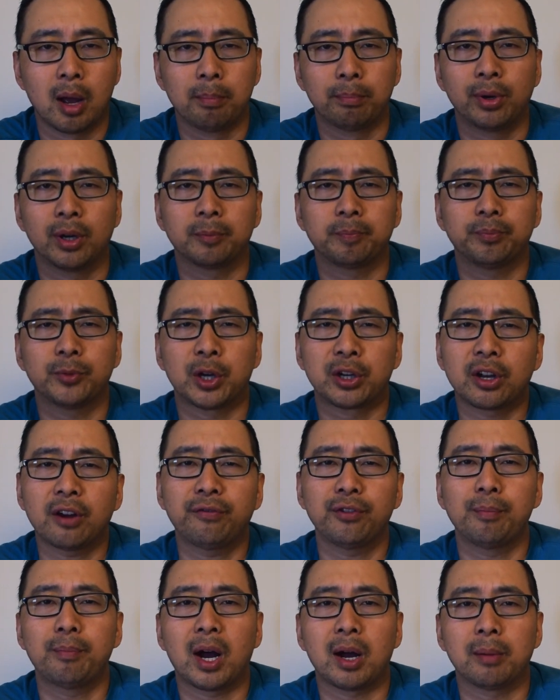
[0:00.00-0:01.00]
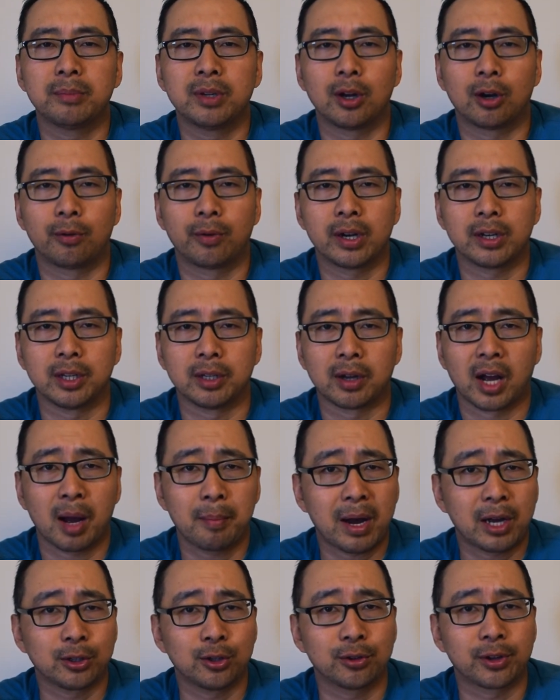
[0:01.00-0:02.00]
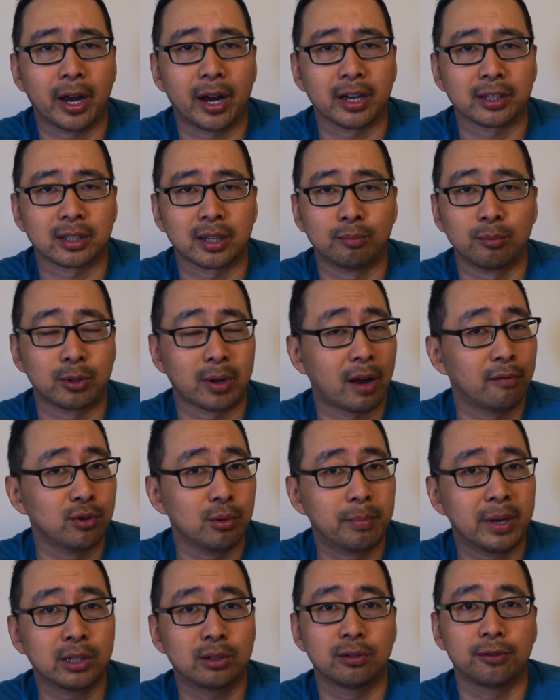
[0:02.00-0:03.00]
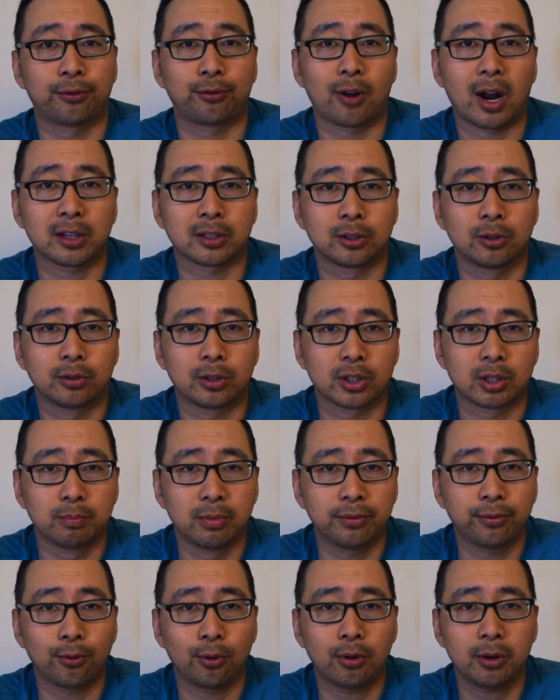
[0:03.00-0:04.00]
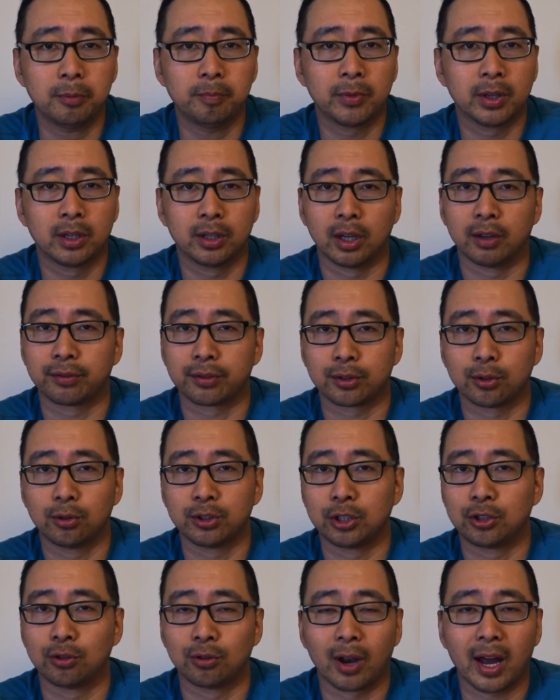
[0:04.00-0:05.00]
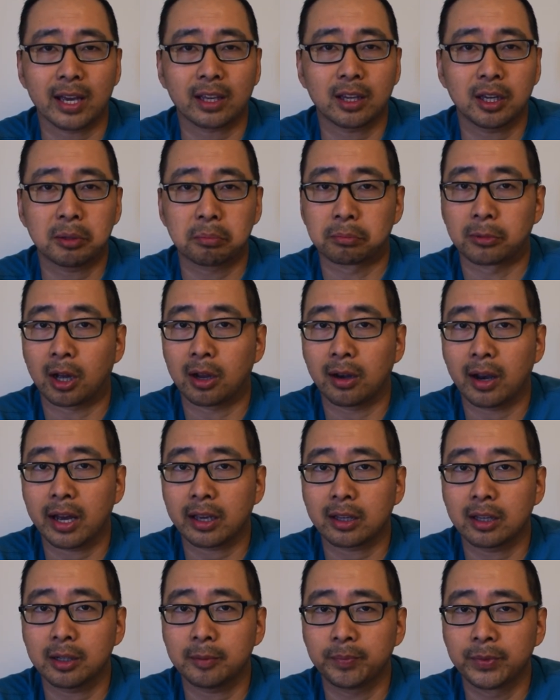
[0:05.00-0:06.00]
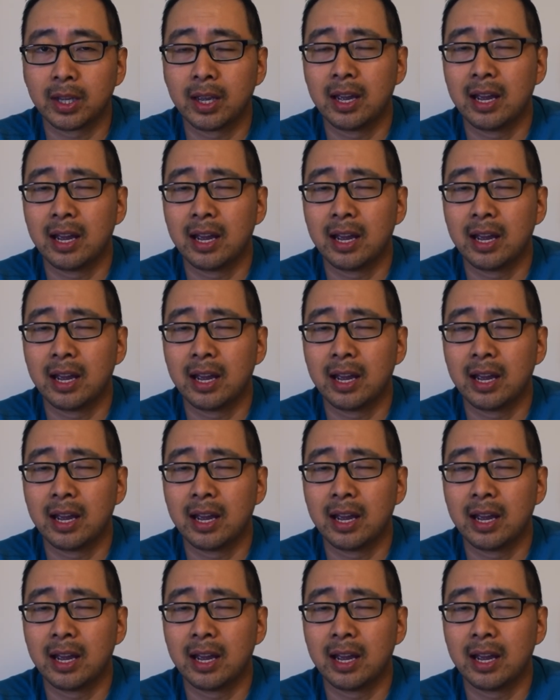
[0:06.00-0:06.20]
But enough about me already. How about you guys? I mean, have you been to Frost Donuts before? If so, did you like it, not like it?